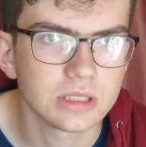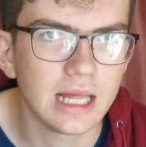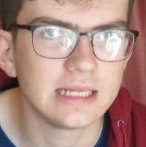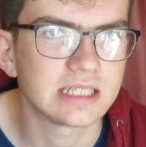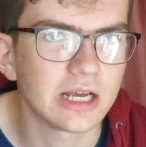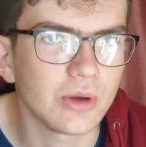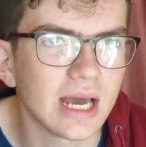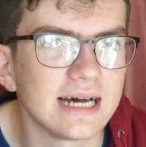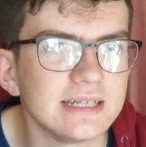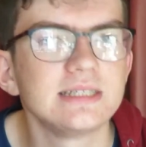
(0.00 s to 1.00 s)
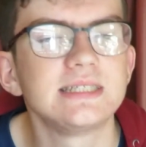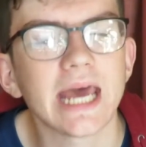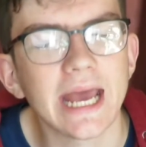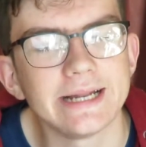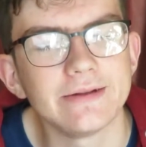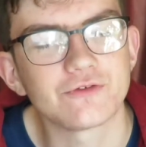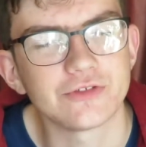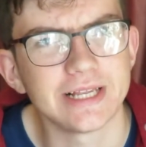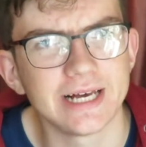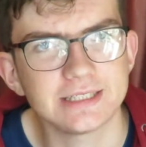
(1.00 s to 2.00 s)
let's say we had 10
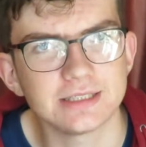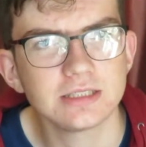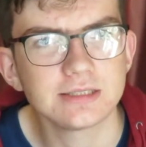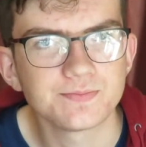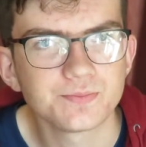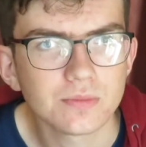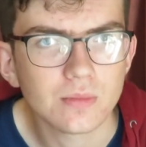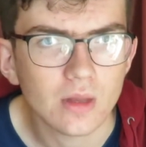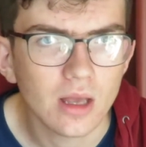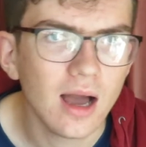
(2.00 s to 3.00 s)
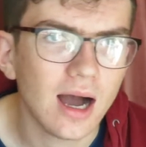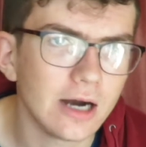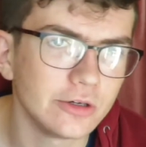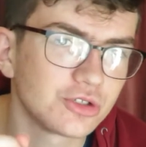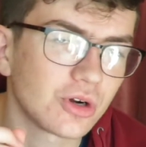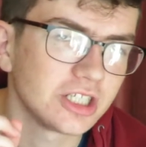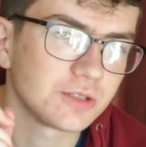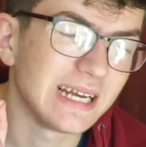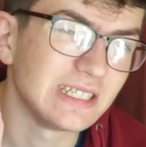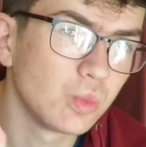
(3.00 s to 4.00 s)
free lessons. I would try and
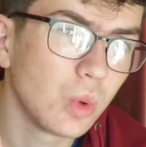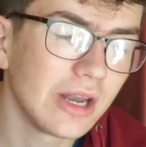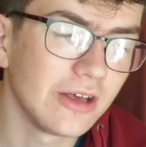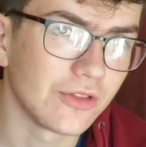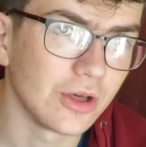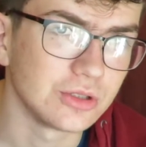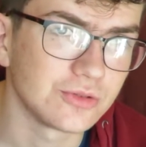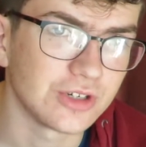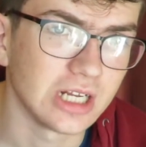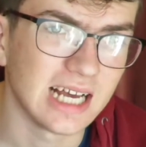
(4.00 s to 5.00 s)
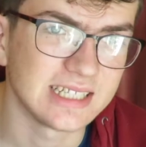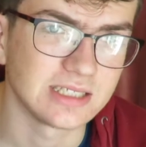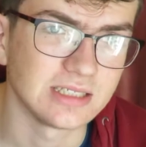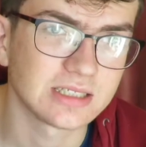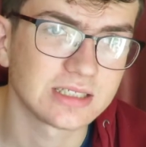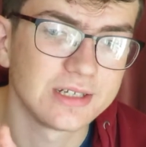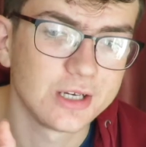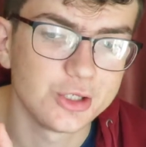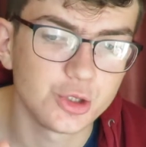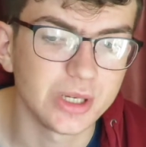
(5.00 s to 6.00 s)
spend one of those free lessons
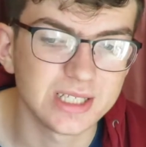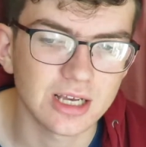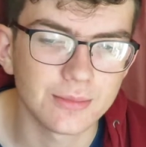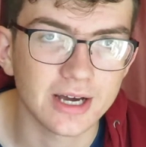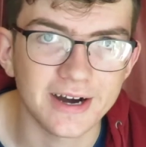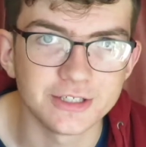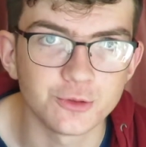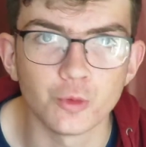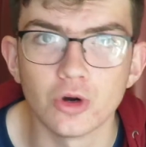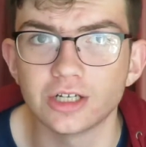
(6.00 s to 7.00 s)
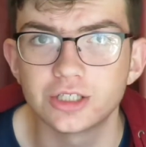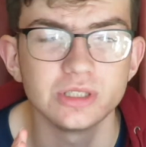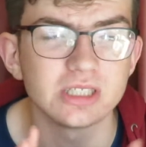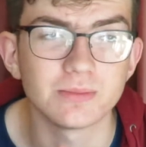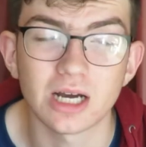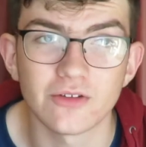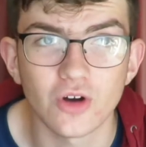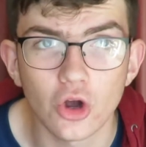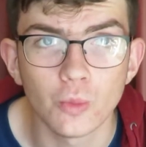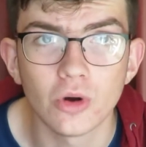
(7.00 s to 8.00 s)
doing some kind of work, doing some kind of
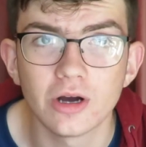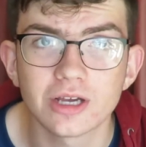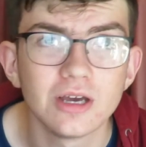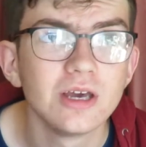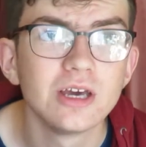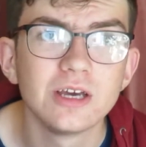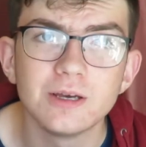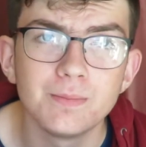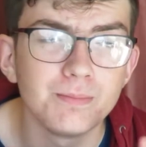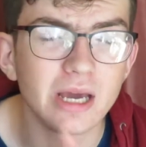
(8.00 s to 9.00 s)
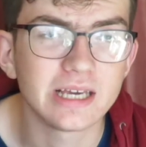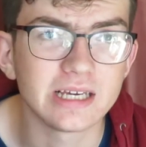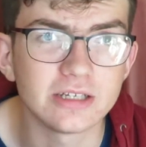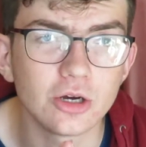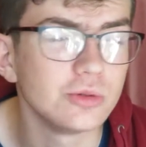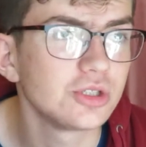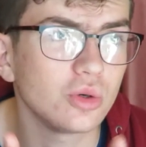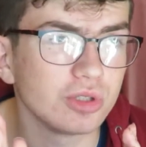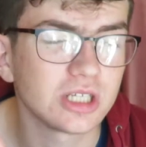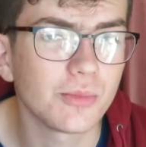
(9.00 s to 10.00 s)
homework, making notes
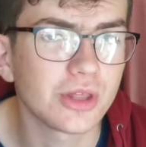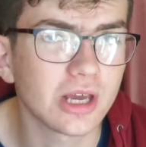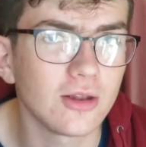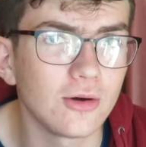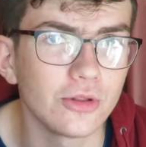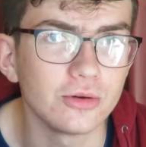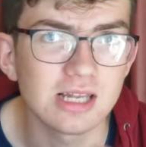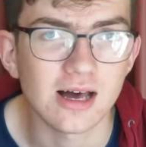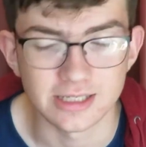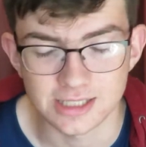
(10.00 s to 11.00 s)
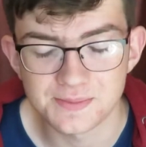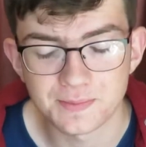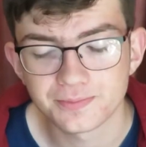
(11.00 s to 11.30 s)
or something along those lines.